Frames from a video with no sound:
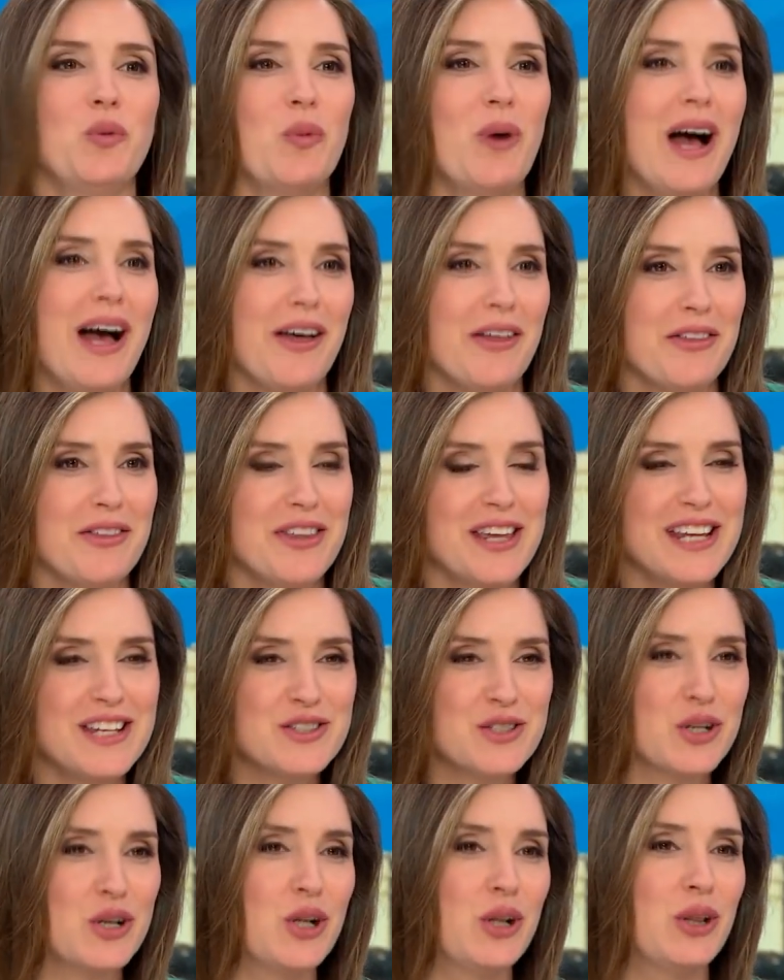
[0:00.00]
wealth,
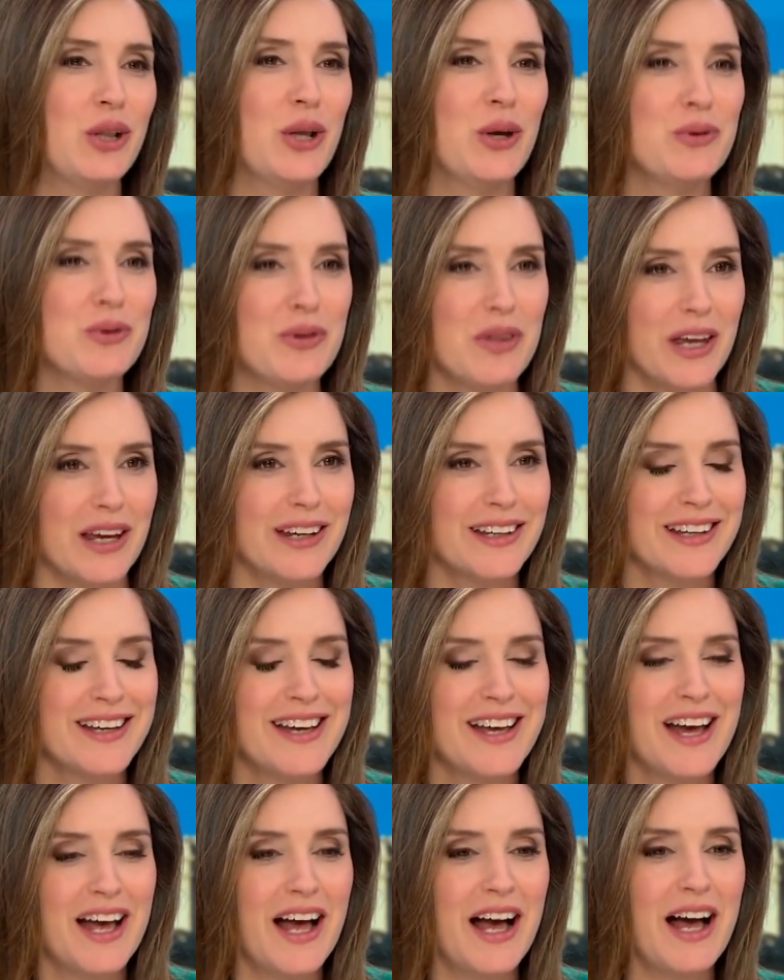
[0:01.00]
his clothing.
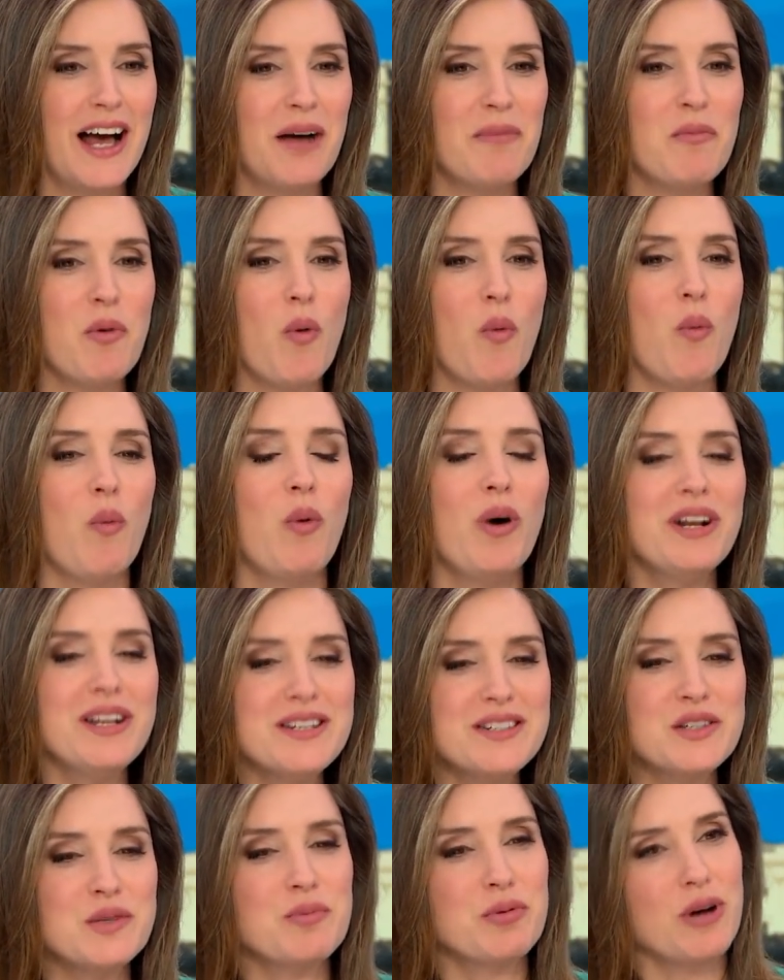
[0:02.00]
What
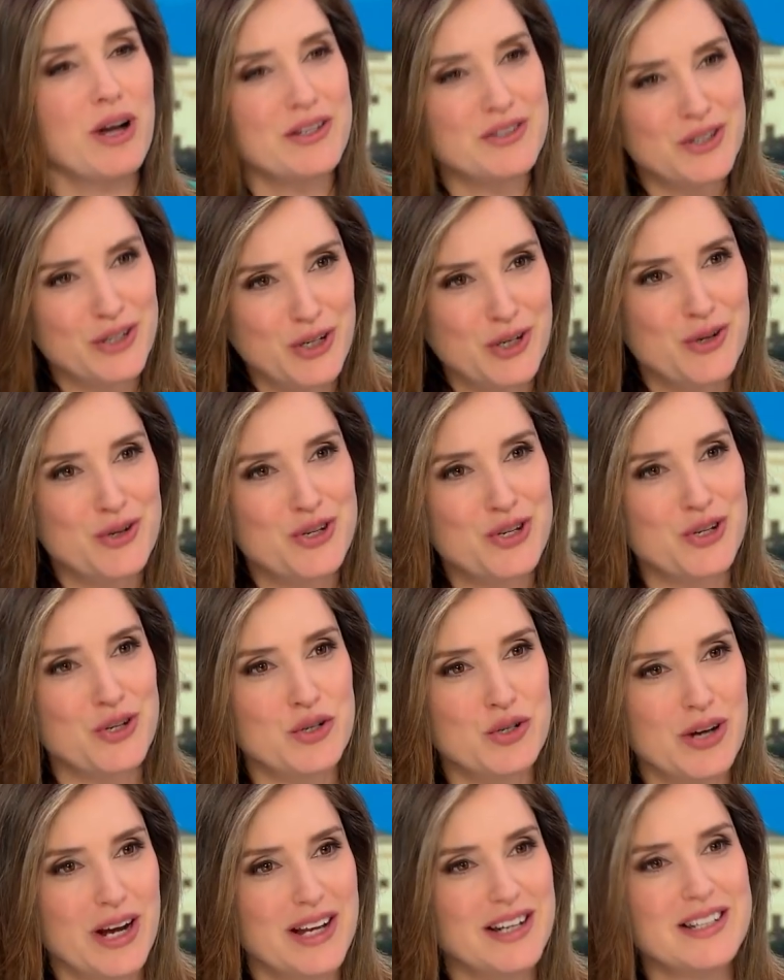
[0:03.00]
is the prosecution
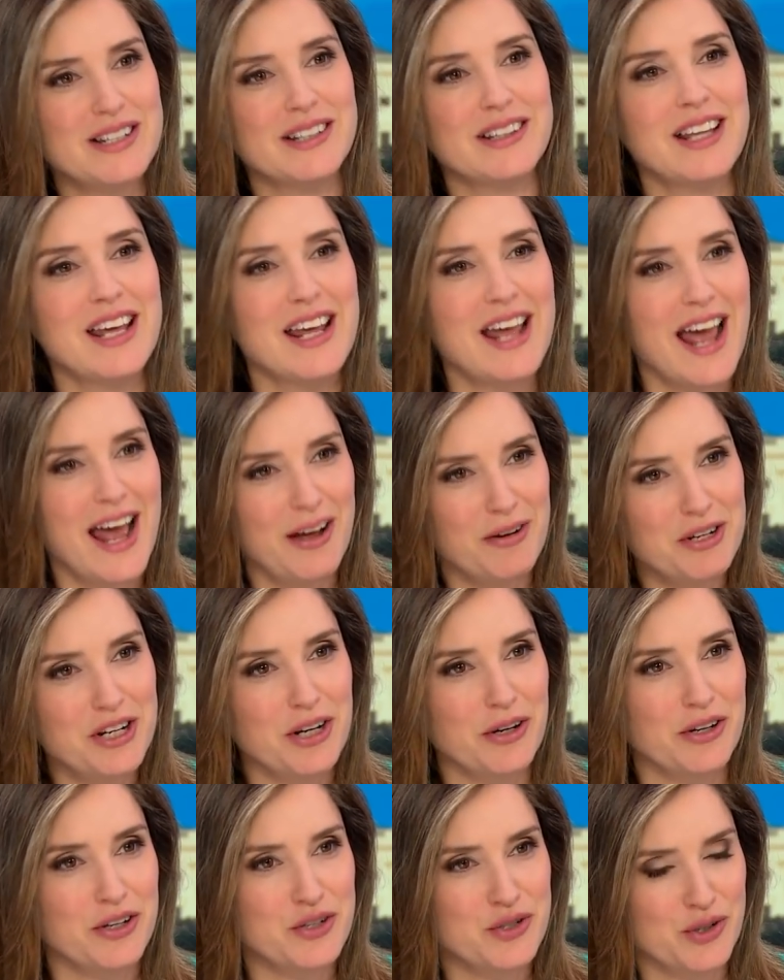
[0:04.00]
trying to lay out
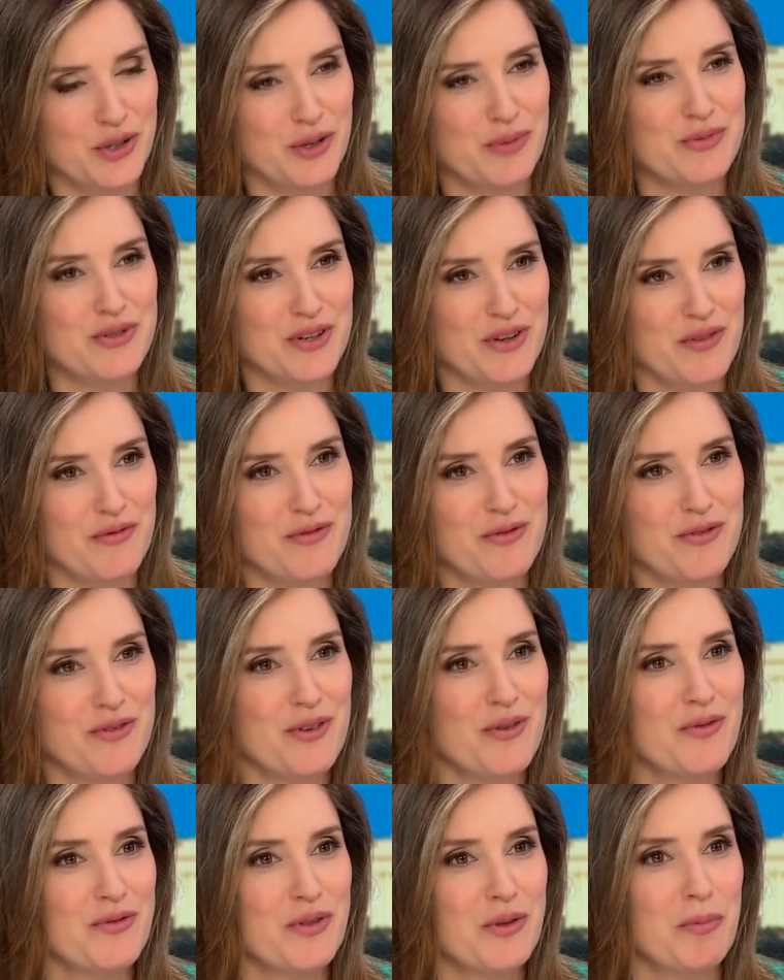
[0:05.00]
here in terms of
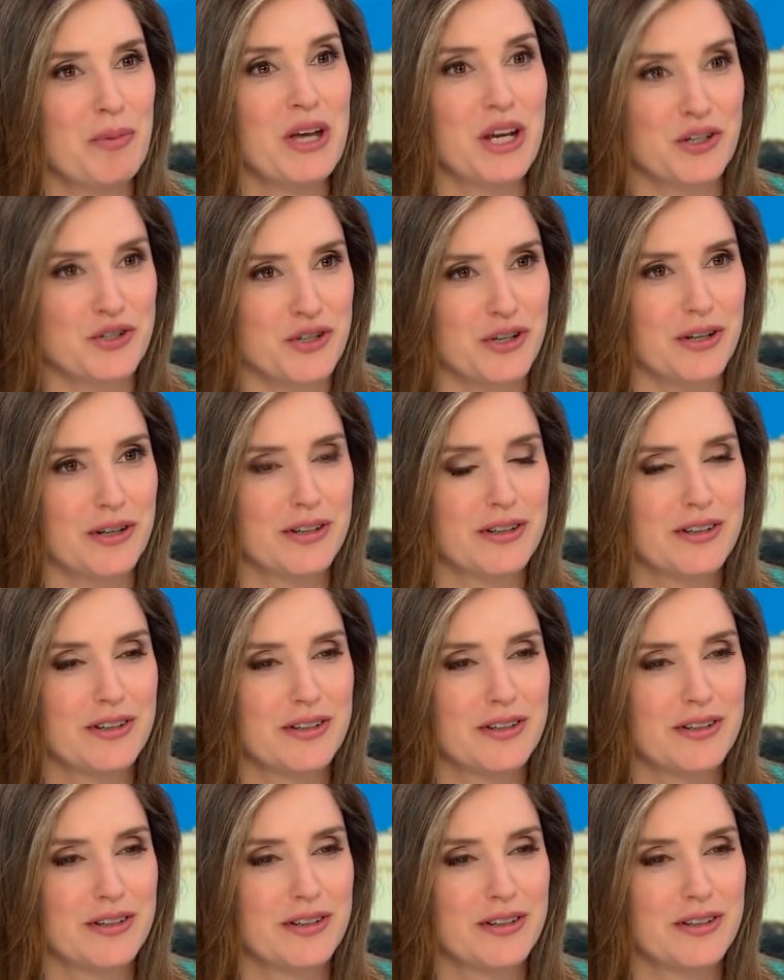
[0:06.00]
the picture?